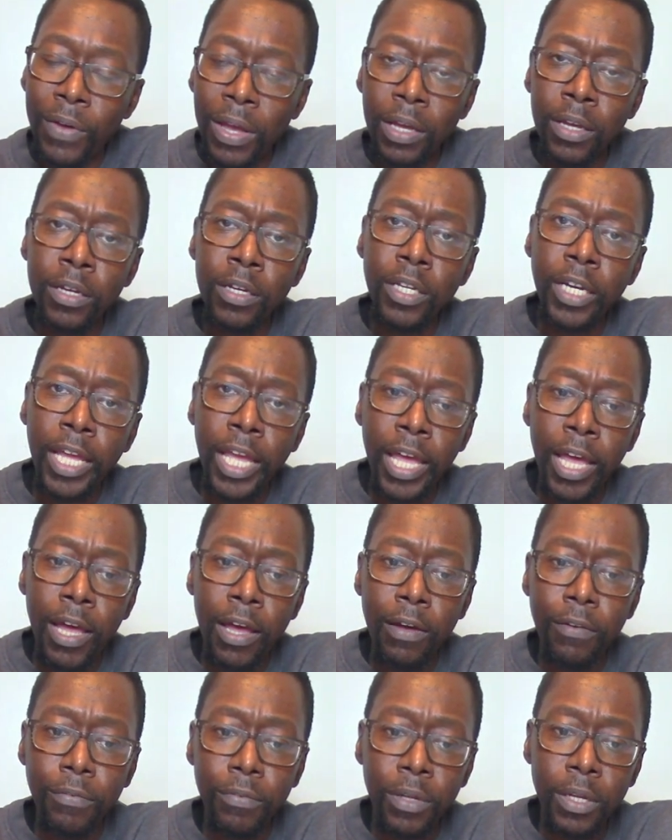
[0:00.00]
could
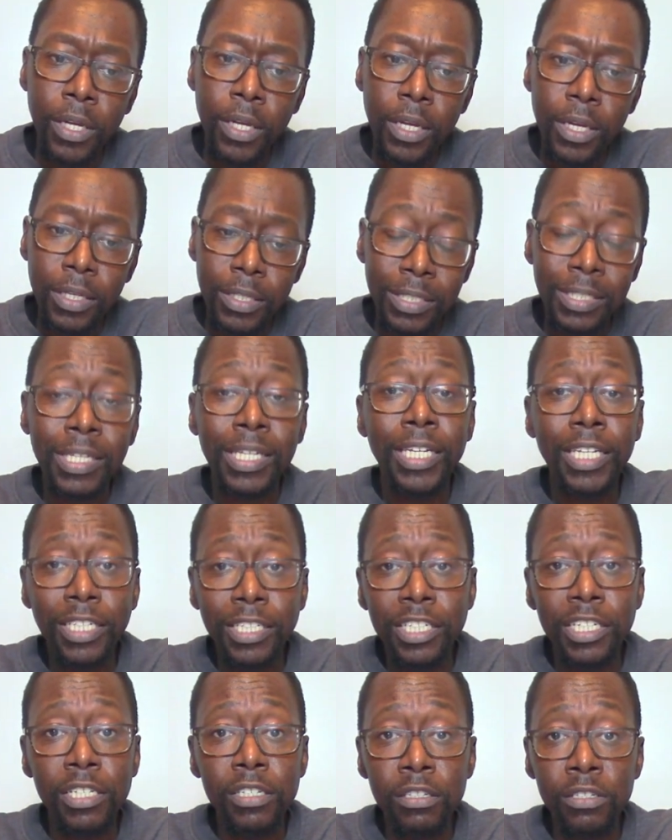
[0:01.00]
have
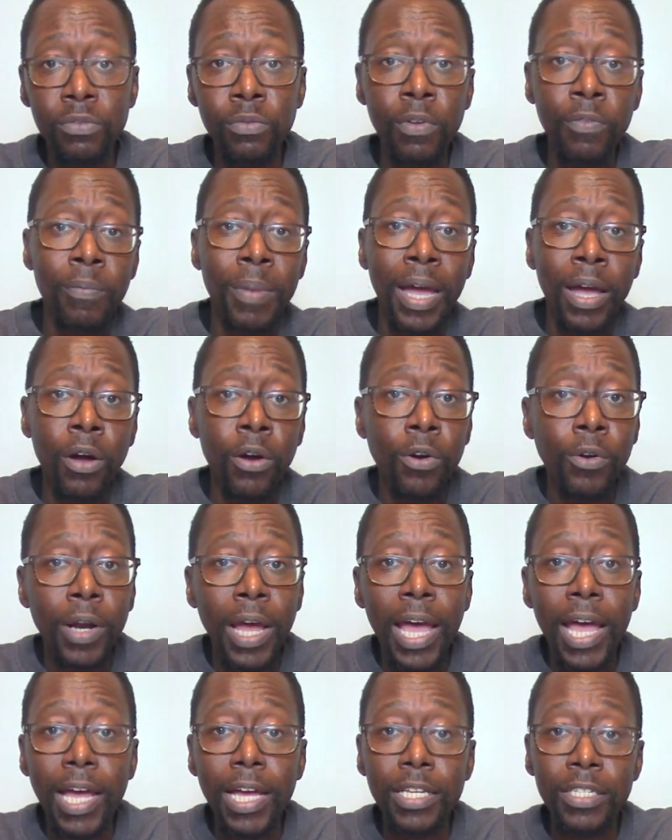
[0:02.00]
seeing Jesus with my own
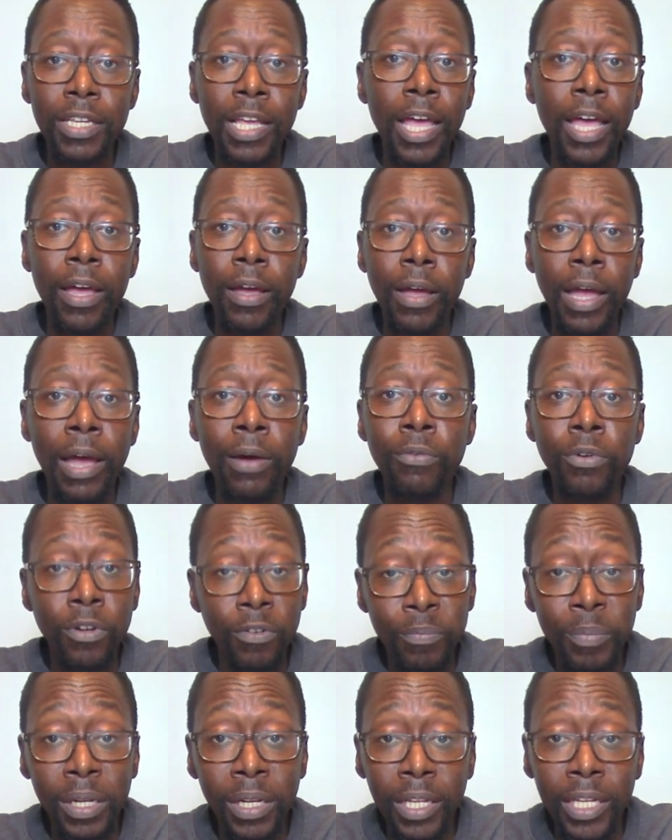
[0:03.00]
eyes, I
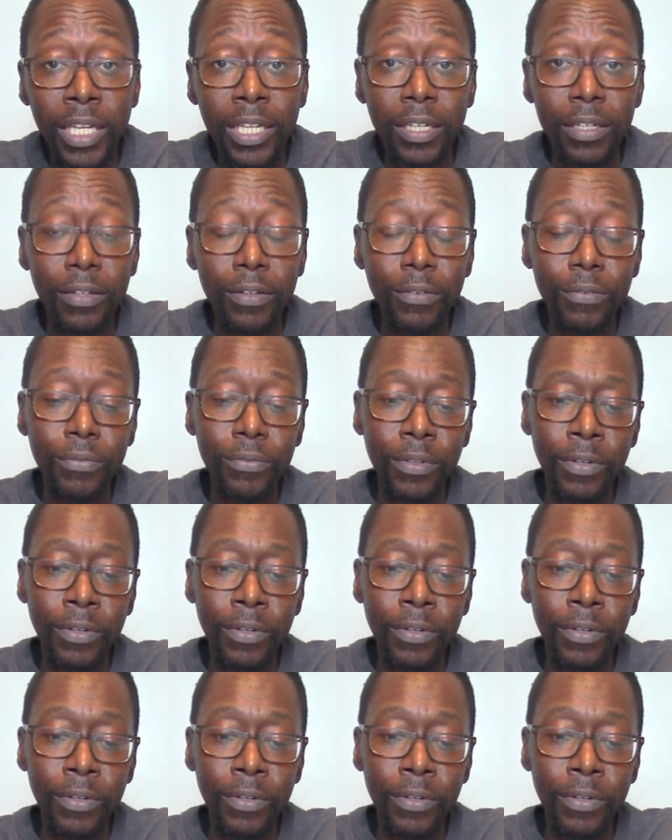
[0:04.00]
would believe.